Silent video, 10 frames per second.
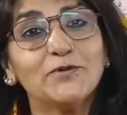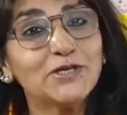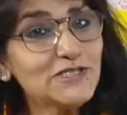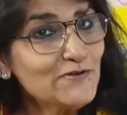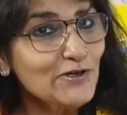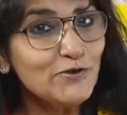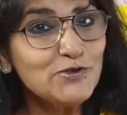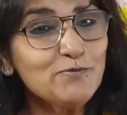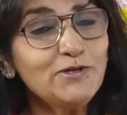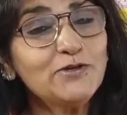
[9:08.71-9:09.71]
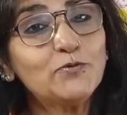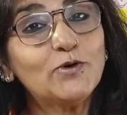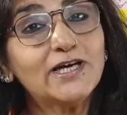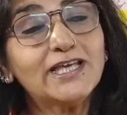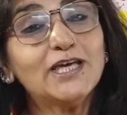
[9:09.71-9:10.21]
Because we are going to be
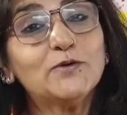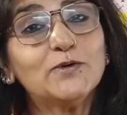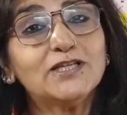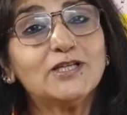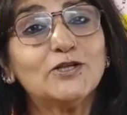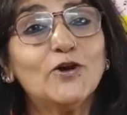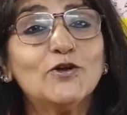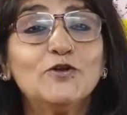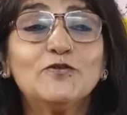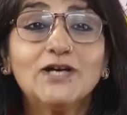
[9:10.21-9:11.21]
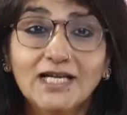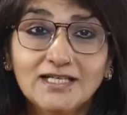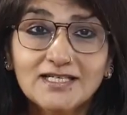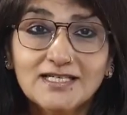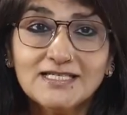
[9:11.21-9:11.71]
working with lot of
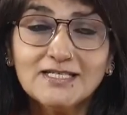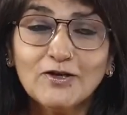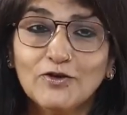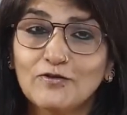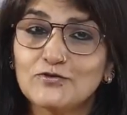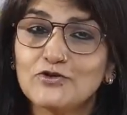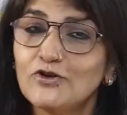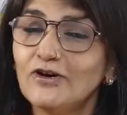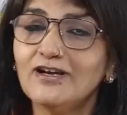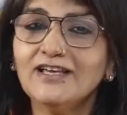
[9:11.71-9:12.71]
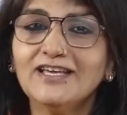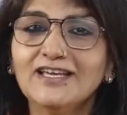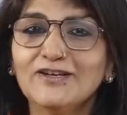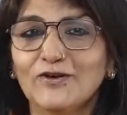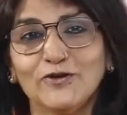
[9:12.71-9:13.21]
colors, lot of
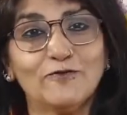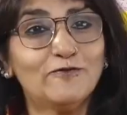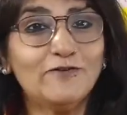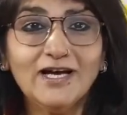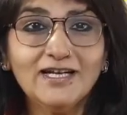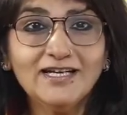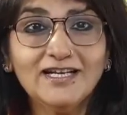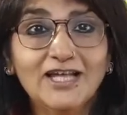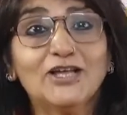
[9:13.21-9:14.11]
drawing, lot of fun,